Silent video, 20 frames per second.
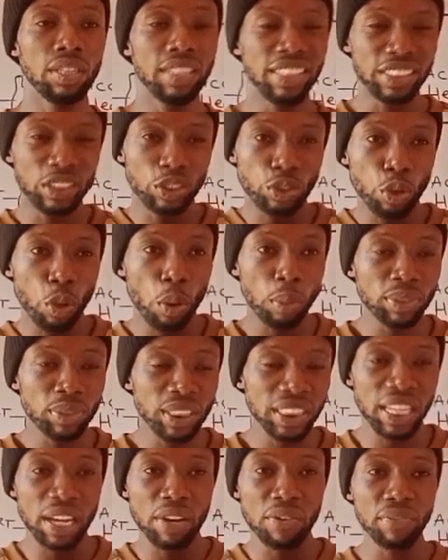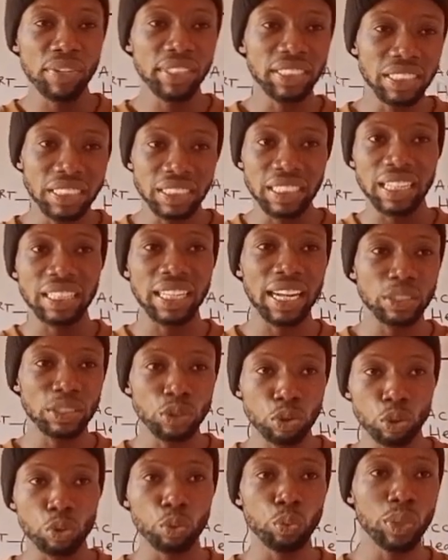It stops everything that
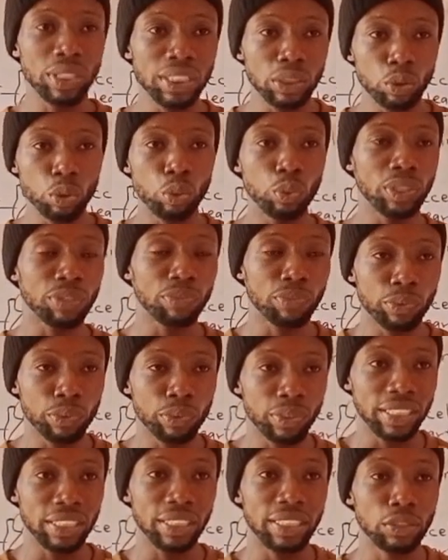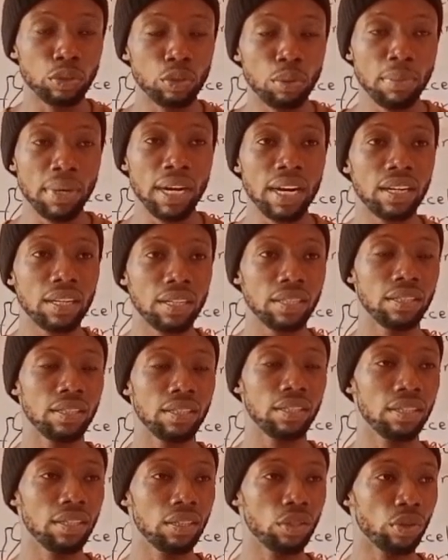has to do with food in the stomach.
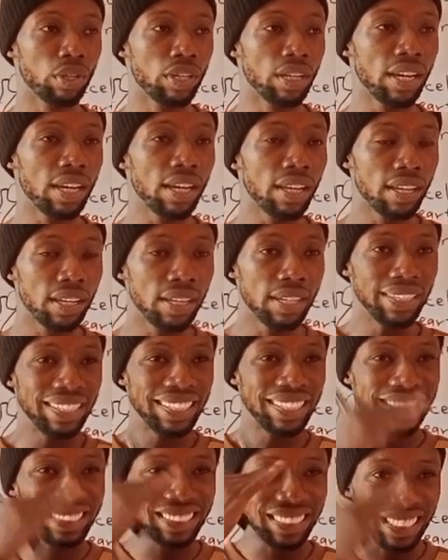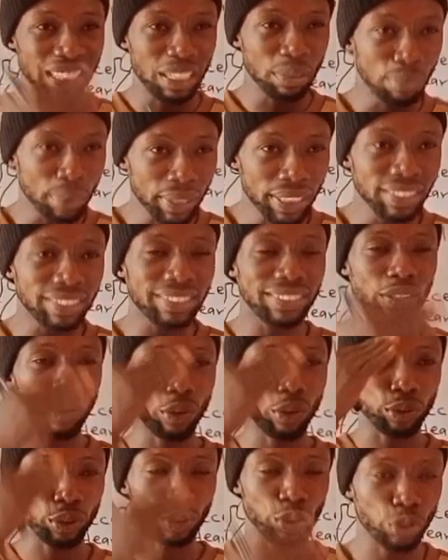Okay, it inhibits
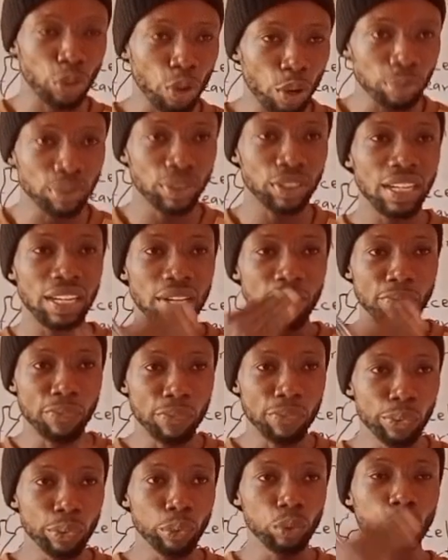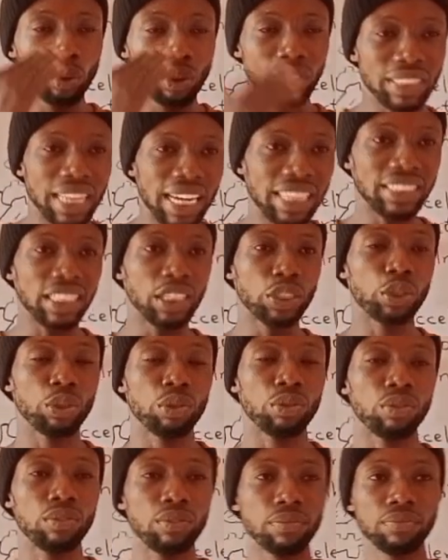or stops food
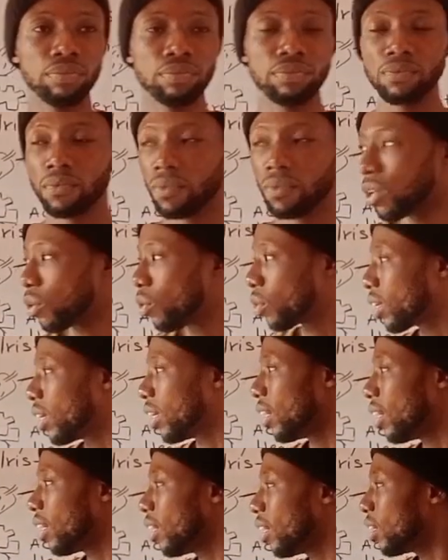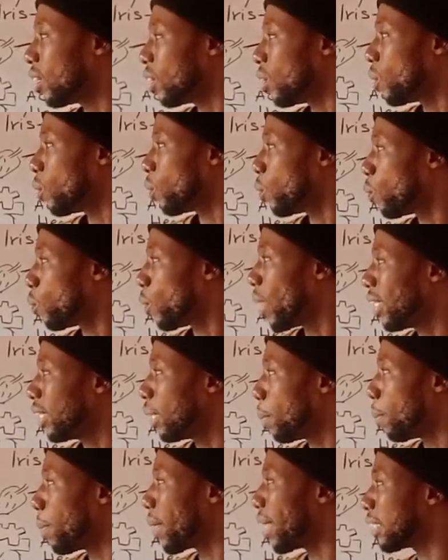digestion. Okay, while
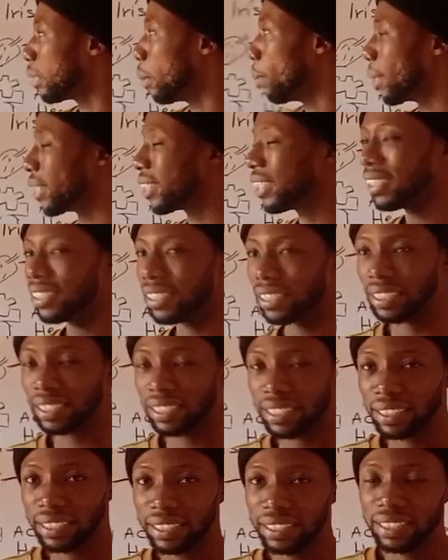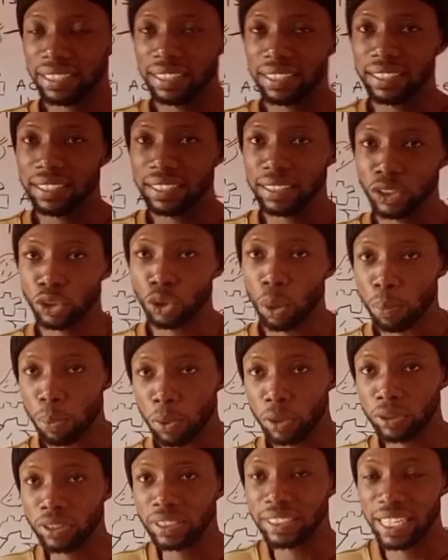the parasympathetic
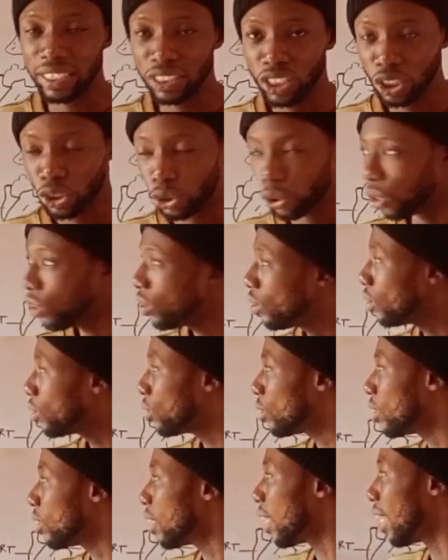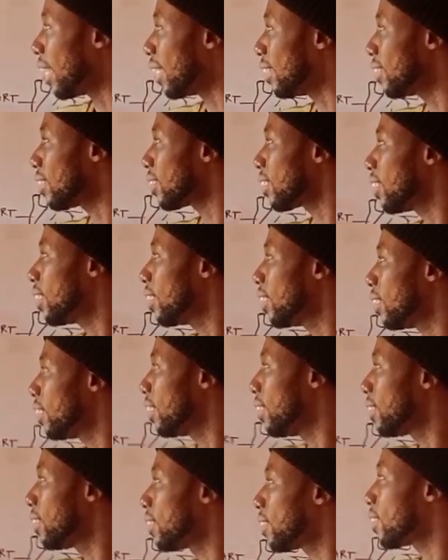supports digestion and
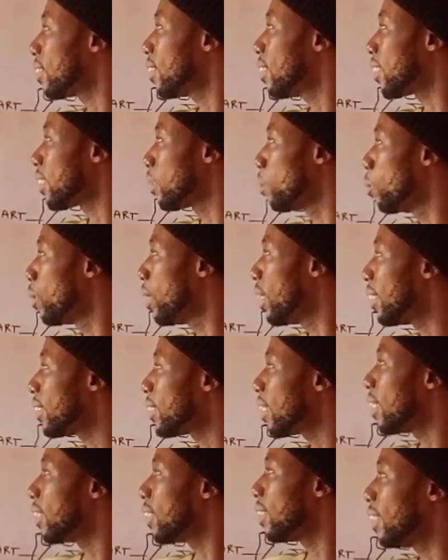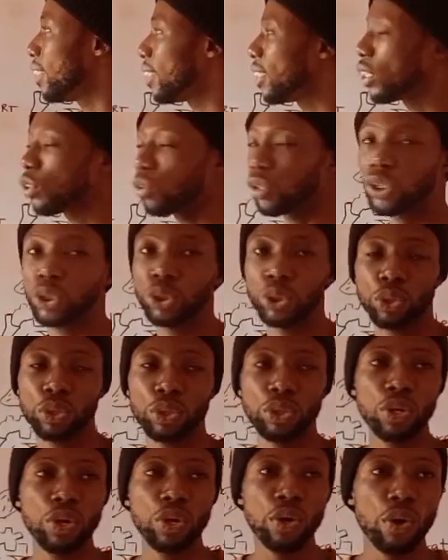it stimulates the
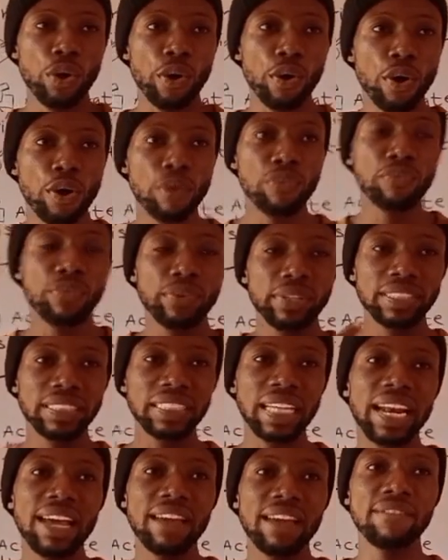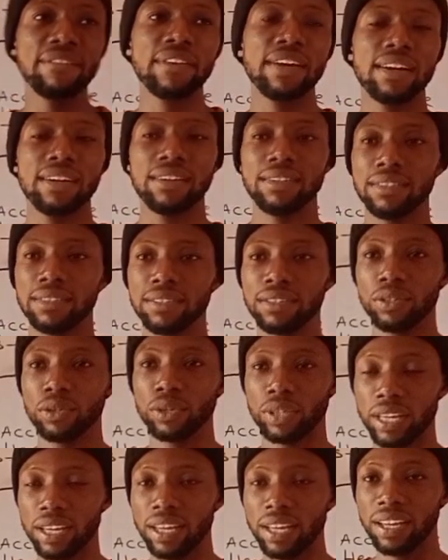secretion of saliva.
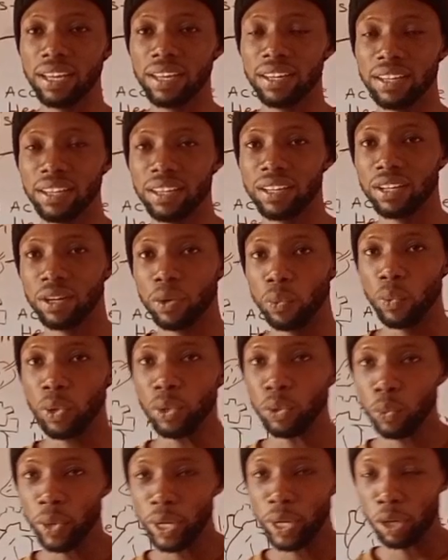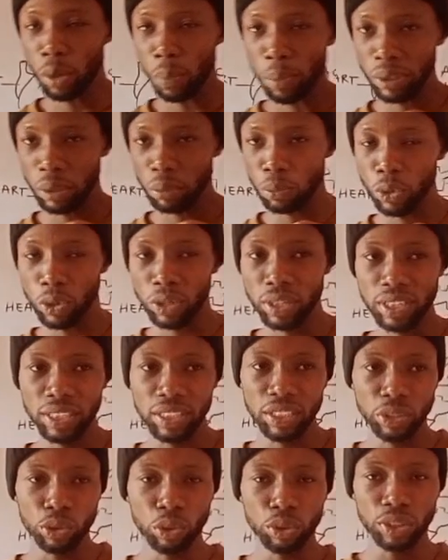Okay, When you wake up in the
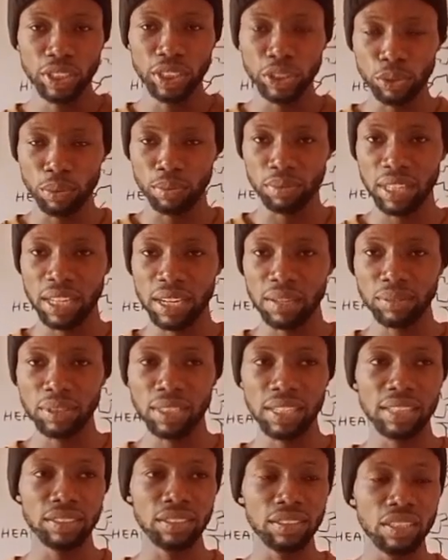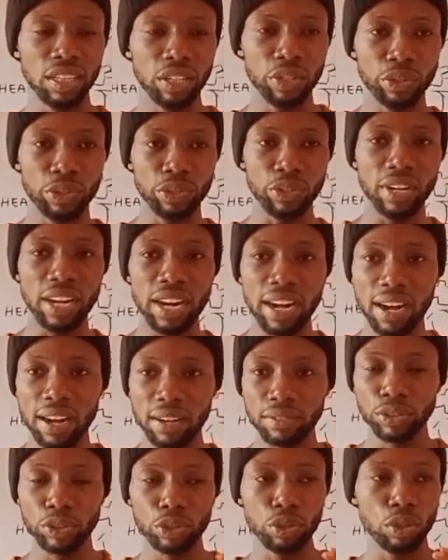morning, you notice sometimes that you
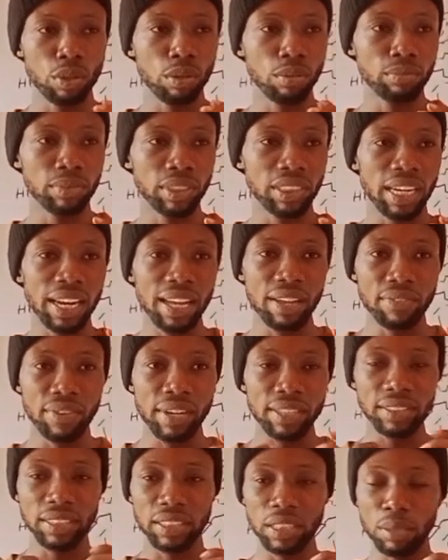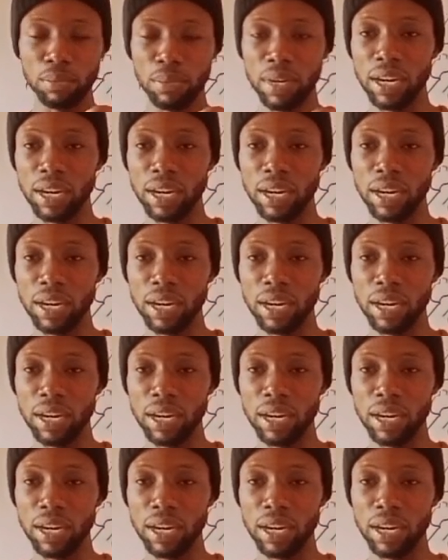have some salivas in the